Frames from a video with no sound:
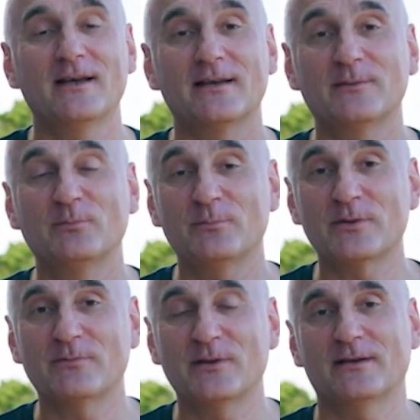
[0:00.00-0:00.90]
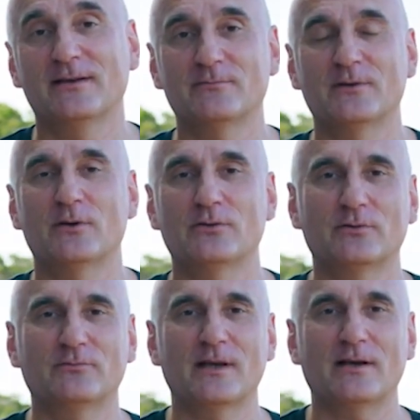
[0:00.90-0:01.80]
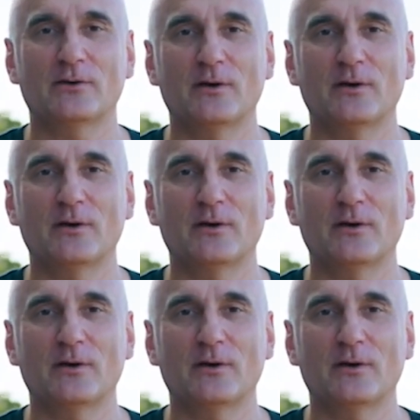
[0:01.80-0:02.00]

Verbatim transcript: and it will be very difficult to find